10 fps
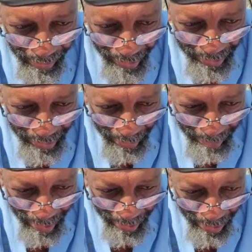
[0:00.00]
Thinks
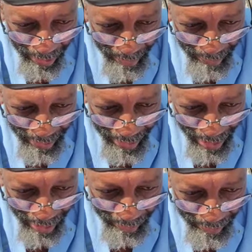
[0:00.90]
that by cutting me
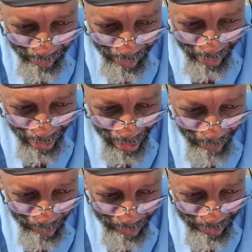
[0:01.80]
down,
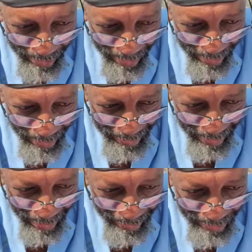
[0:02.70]
I will sing and
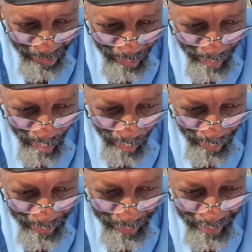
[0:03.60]
dance no more.